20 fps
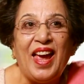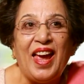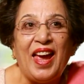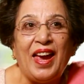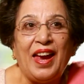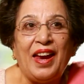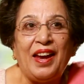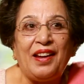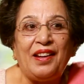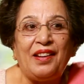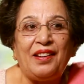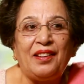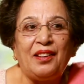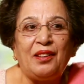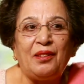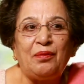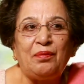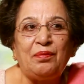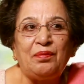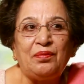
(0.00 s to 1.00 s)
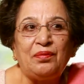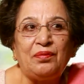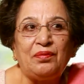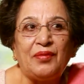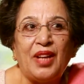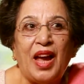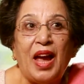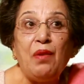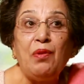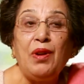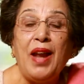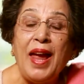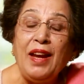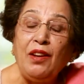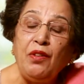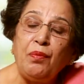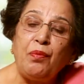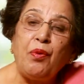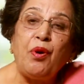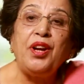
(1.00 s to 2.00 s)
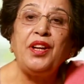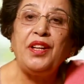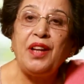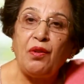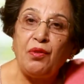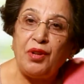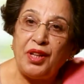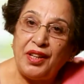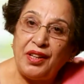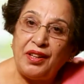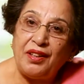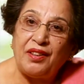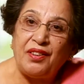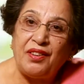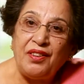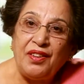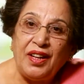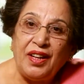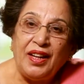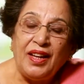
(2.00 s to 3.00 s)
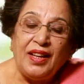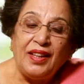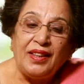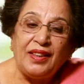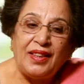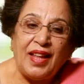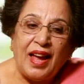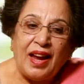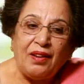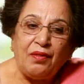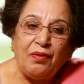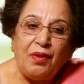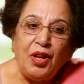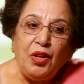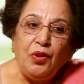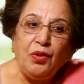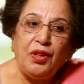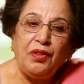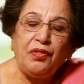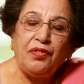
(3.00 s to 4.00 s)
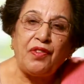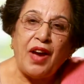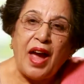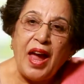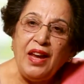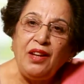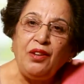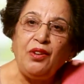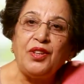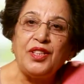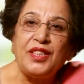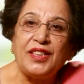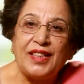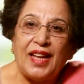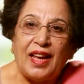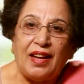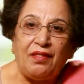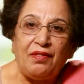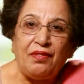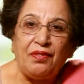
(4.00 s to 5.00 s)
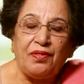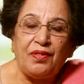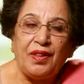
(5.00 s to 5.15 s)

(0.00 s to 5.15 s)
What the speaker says: And I would like to point out here that when you define yourself,